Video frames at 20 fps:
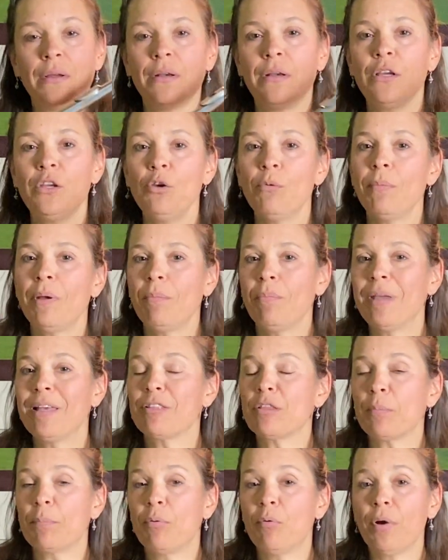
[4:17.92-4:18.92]
Now you may be
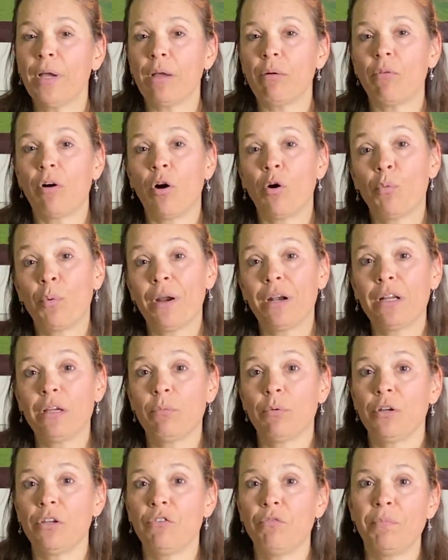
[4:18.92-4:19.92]
at the point already
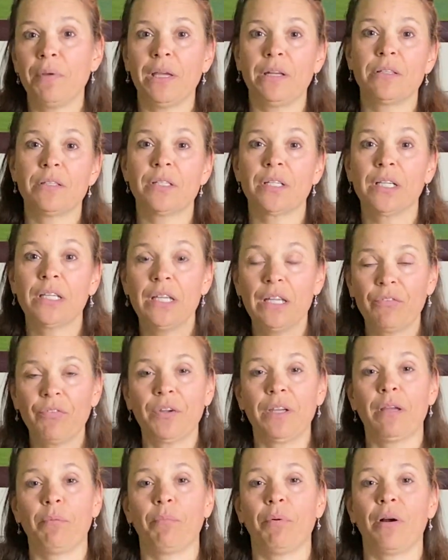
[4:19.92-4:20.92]
where you've made
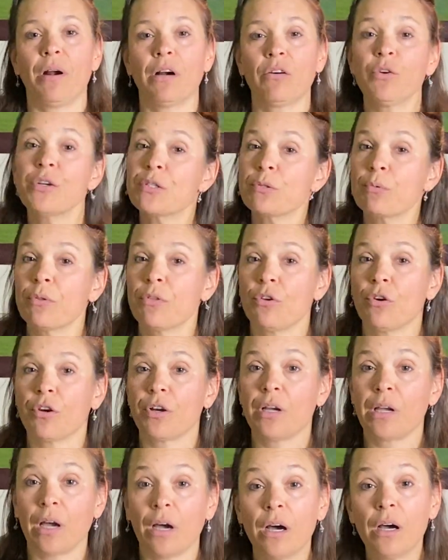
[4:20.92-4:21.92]
significant progress with your
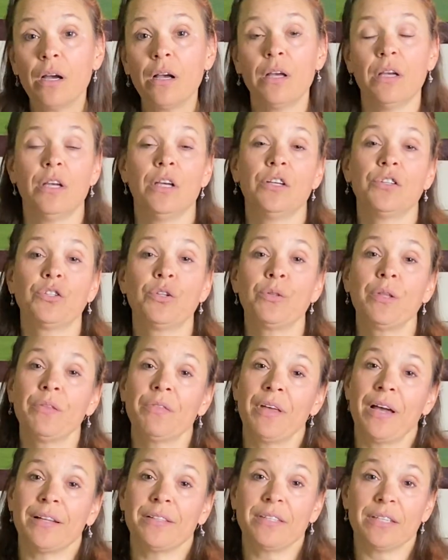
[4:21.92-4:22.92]
ga so that
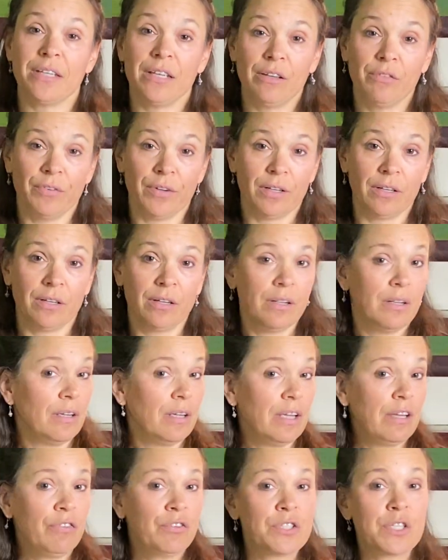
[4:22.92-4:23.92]
that's even.
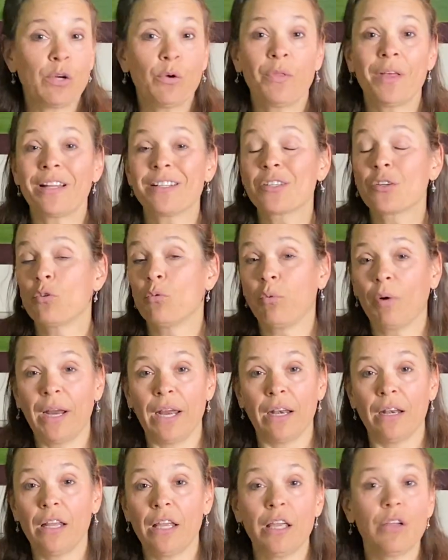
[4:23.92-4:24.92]
If so, that's
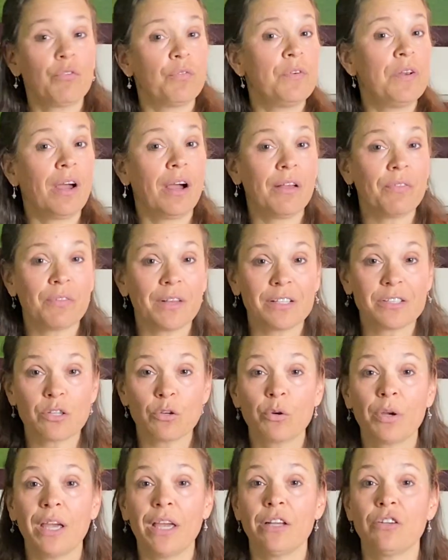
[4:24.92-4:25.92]
great. If not, that's
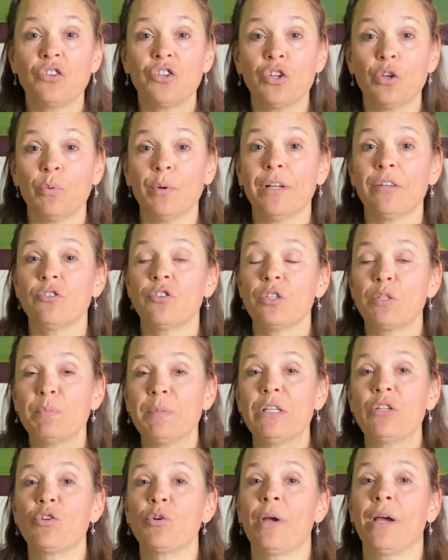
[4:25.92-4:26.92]
okay too. It just
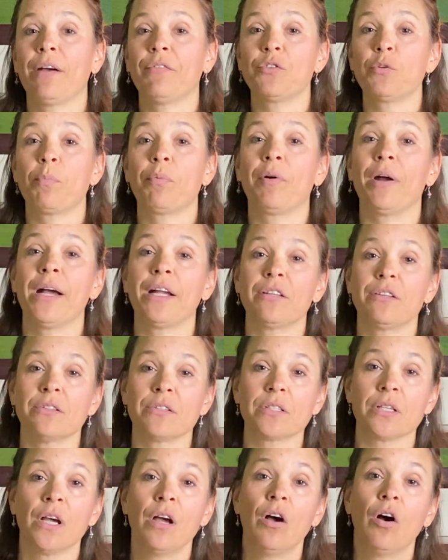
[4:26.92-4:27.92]
means you have to
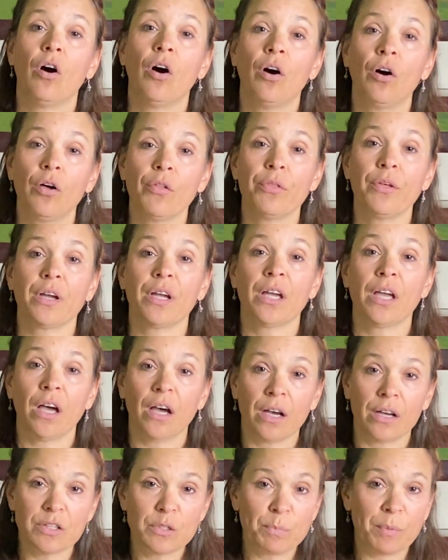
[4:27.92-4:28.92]
practice all the
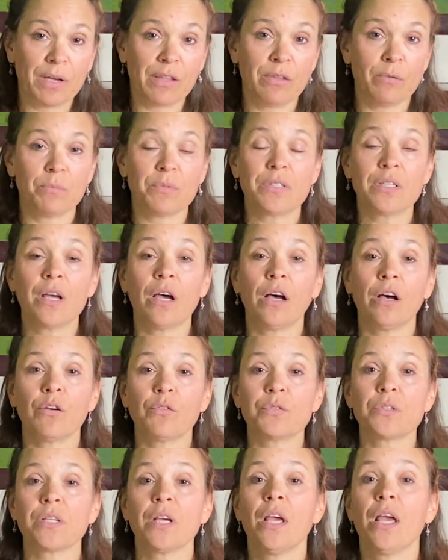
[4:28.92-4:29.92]
gas by
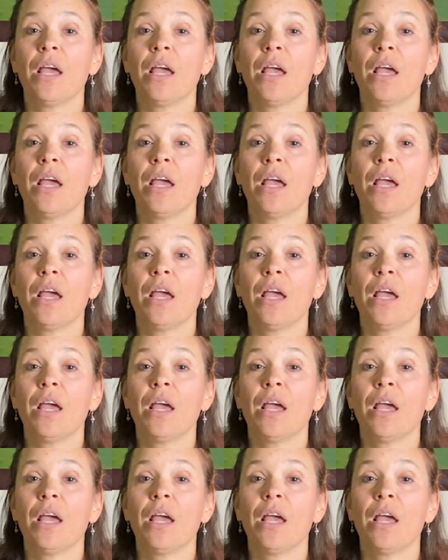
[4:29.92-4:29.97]
themselves